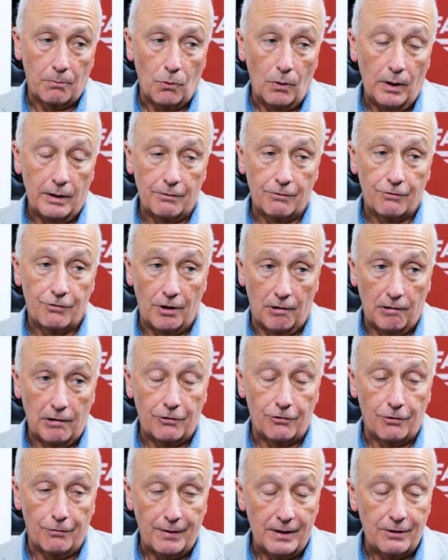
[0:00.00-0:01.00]
quite
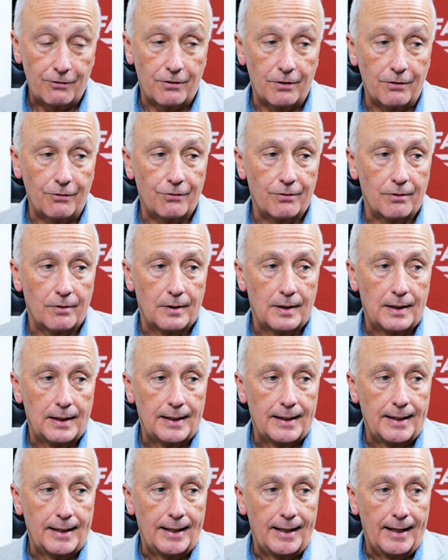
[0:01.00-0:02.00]
serious offences.
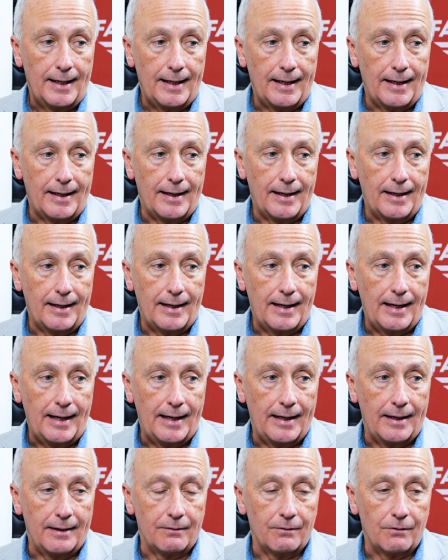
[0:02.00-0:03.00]

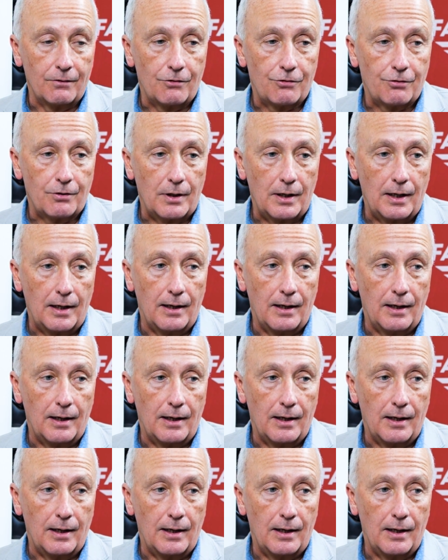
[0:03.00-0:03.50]
And